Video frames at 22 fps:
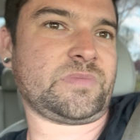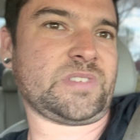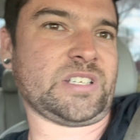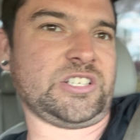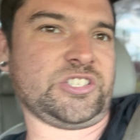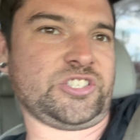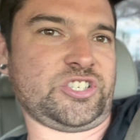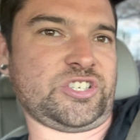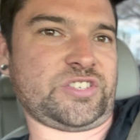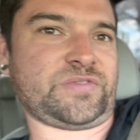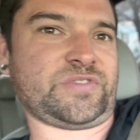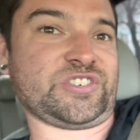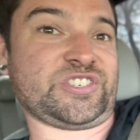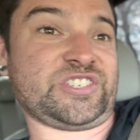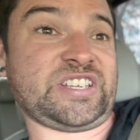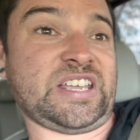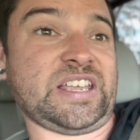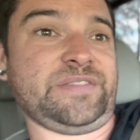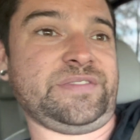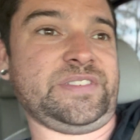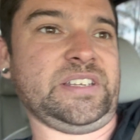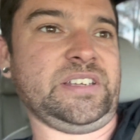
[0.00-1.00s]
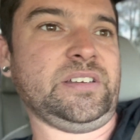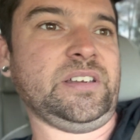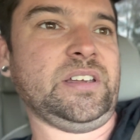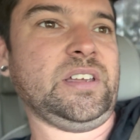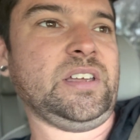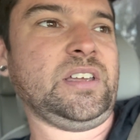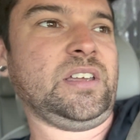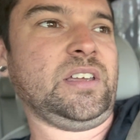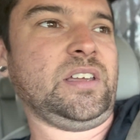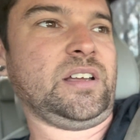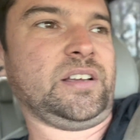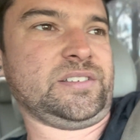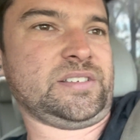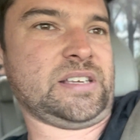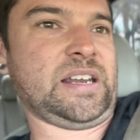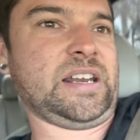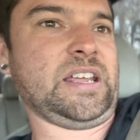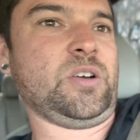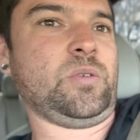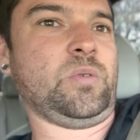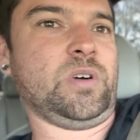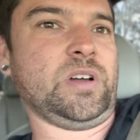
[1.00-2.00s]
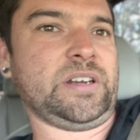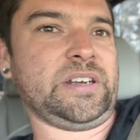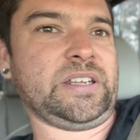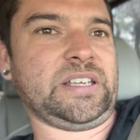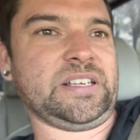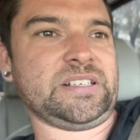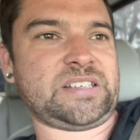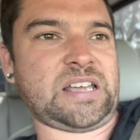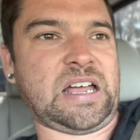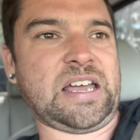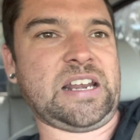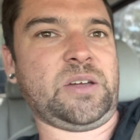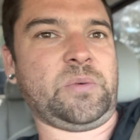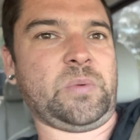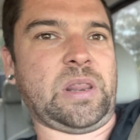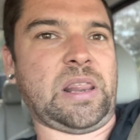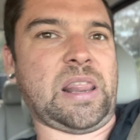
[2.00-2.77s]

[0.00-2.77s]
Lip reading: just for safety, because I didn't want to get tied up with